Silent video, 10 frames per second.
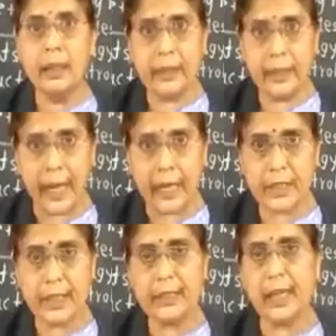
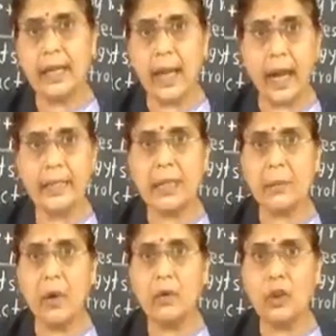reactions a large
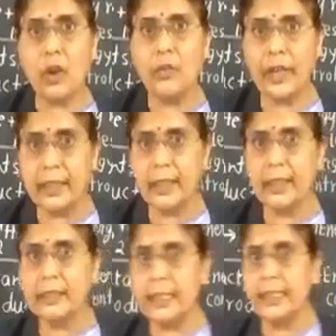amount of
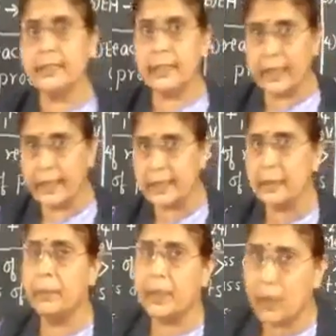energy is
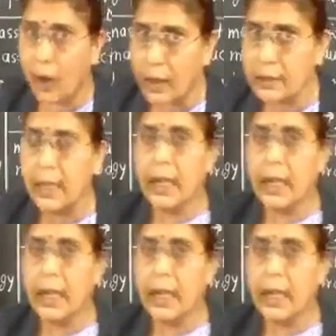released, because